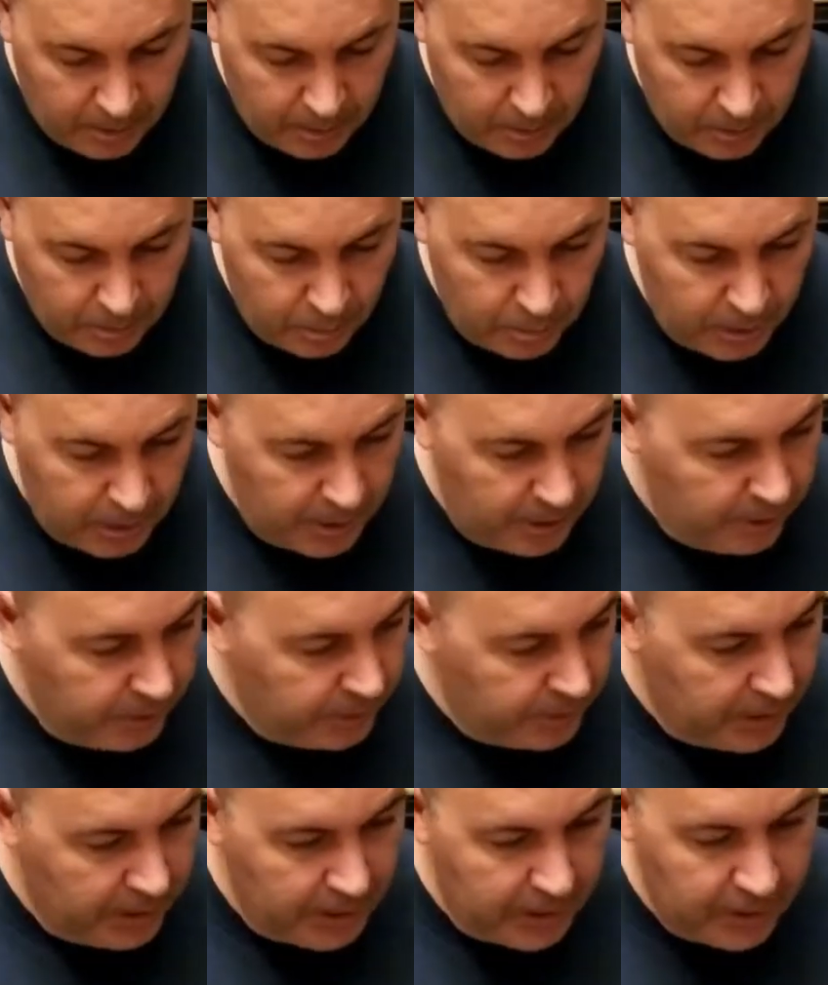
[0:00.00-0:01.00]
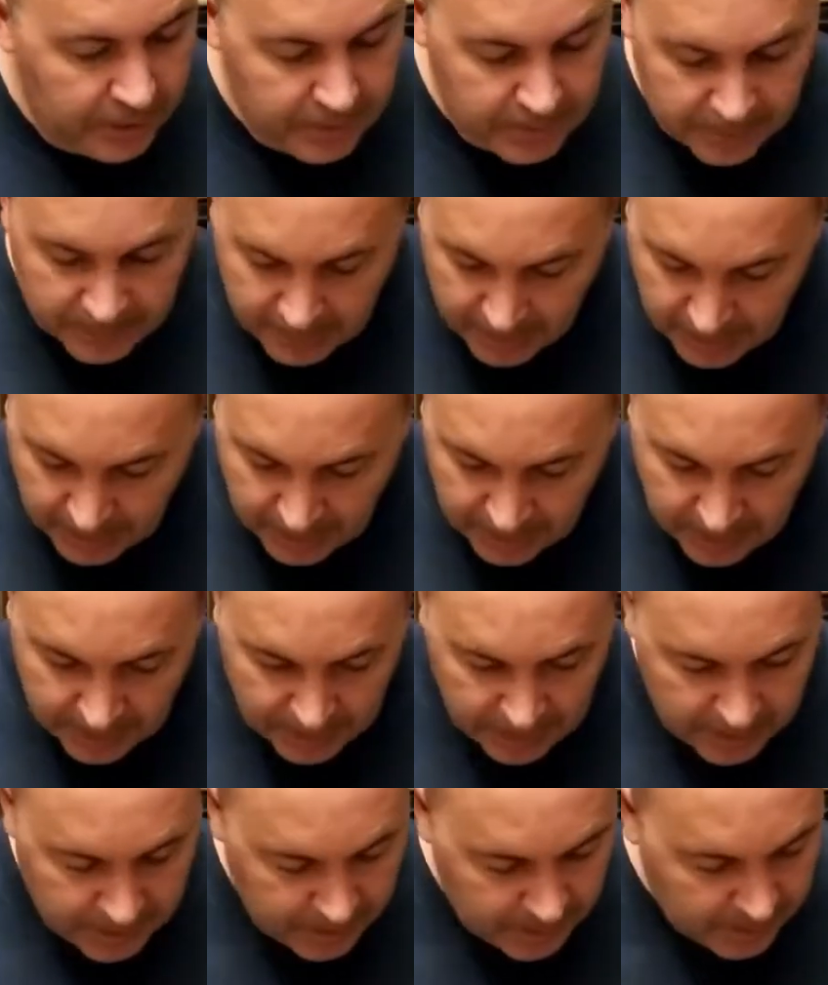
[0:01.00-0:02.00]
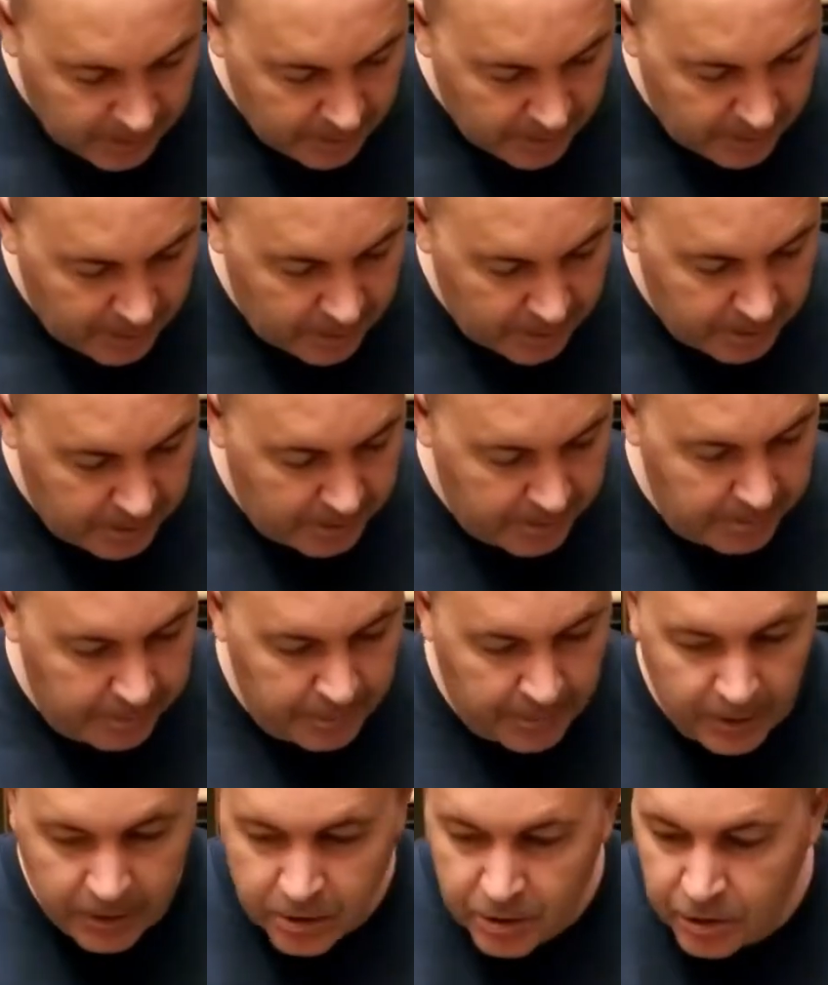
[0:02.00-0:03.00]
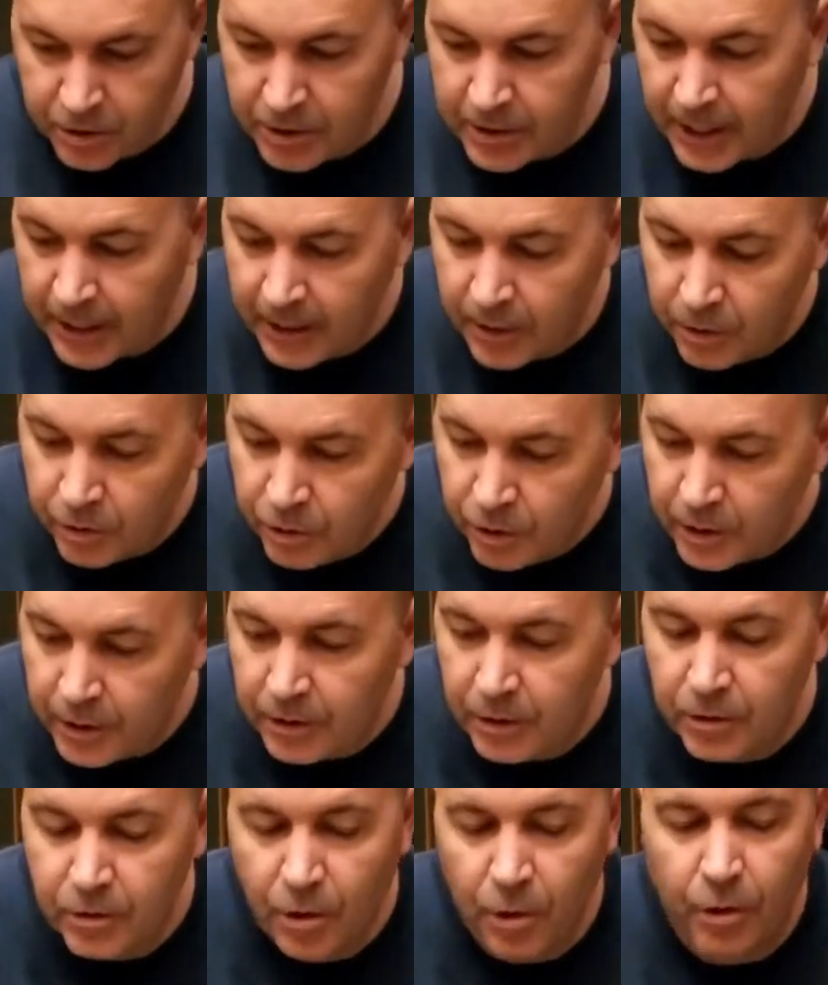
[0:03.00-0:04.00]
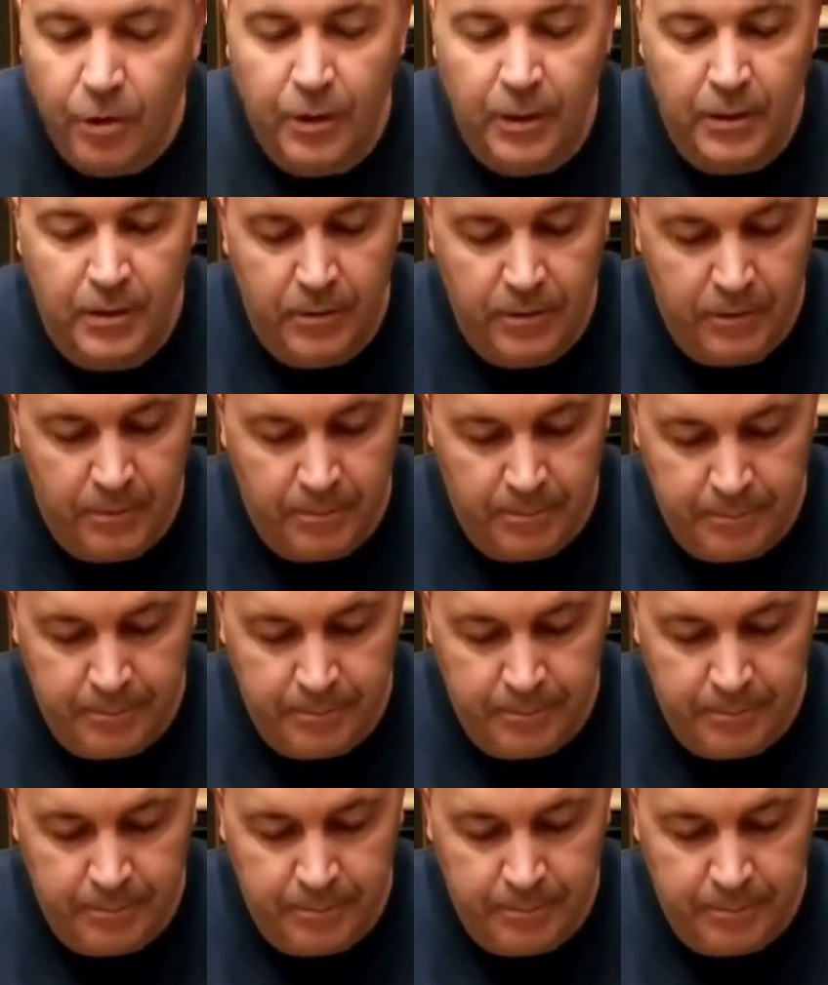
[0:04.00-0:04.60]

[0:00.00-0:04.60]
What else can I say? Let's just take a look at the targets.